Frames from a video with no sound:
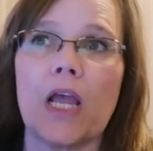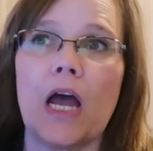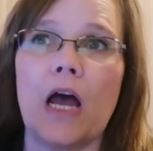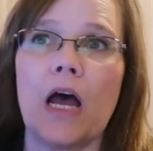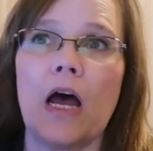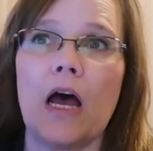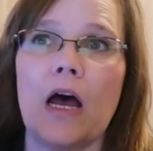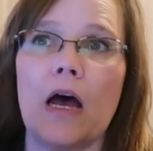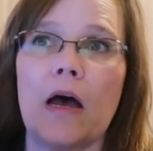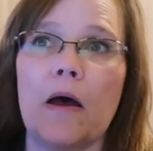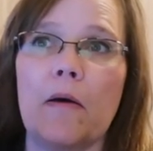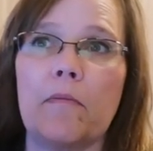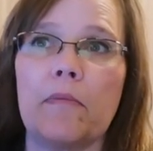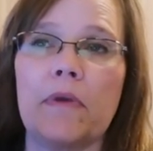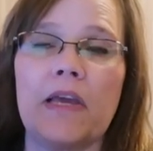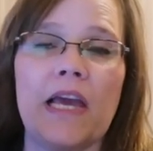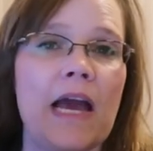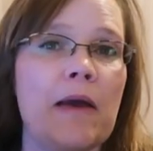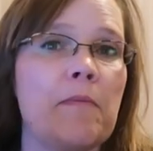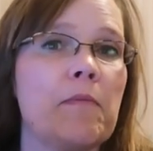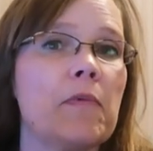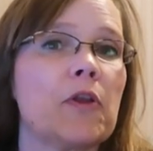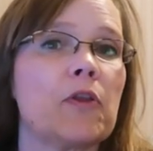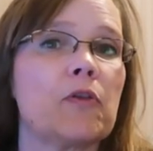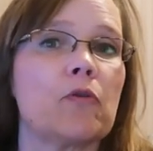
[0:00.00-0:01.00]
Uh,
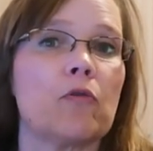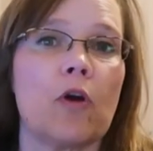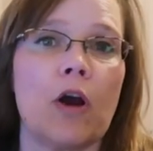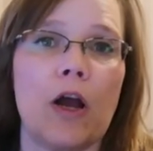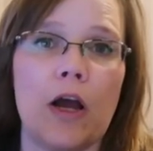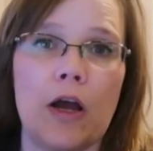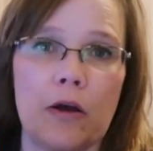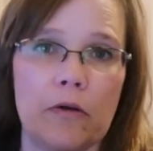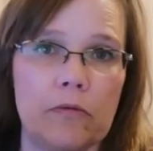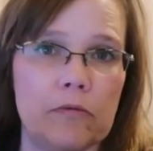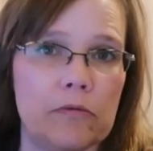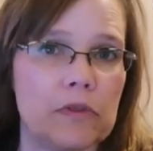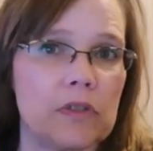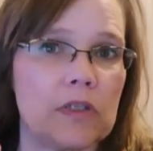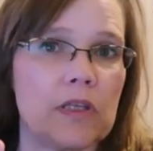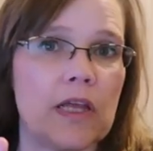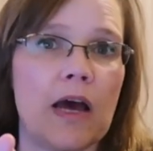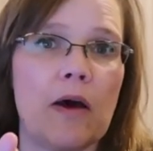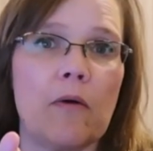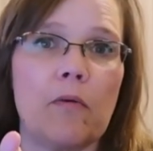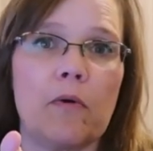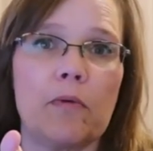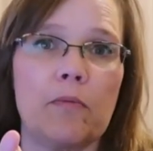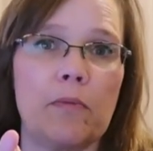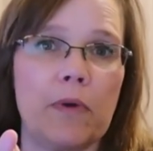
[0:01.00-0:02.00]
Game of Thrones,
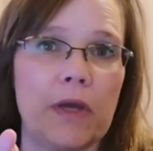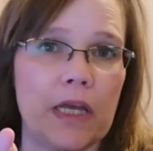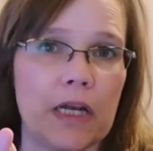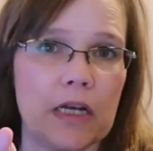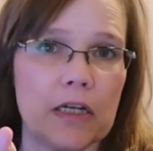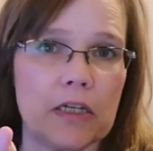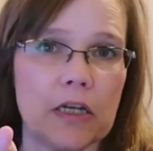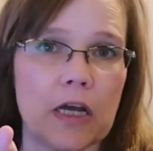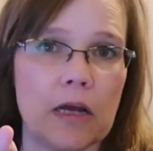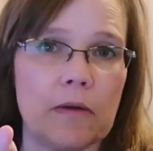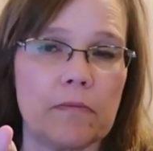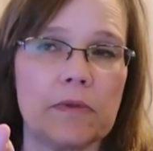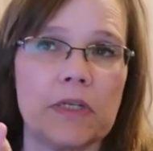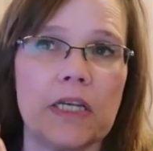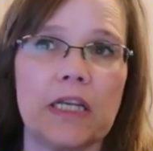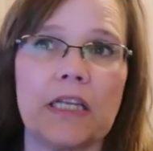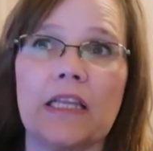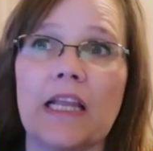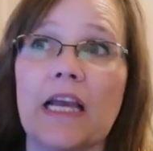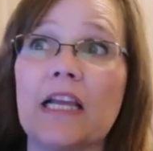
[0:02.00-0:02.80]
that would be in a top 10.